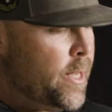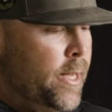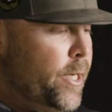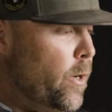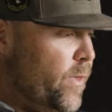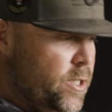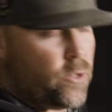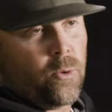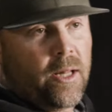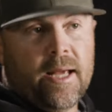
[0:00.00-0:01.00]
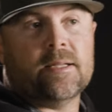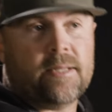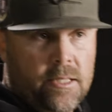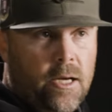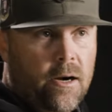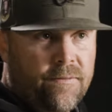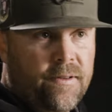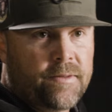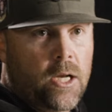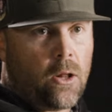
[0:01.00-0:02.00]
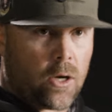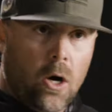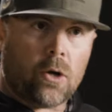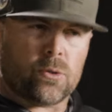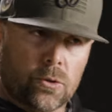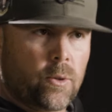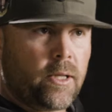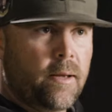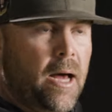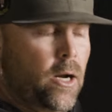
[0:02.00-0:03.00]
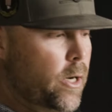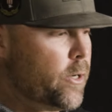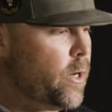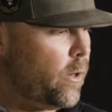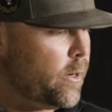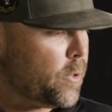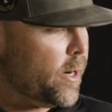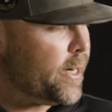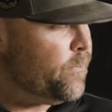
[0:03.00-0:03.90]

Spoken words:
This is really a $650 call, so it's really about a $100 upgrade.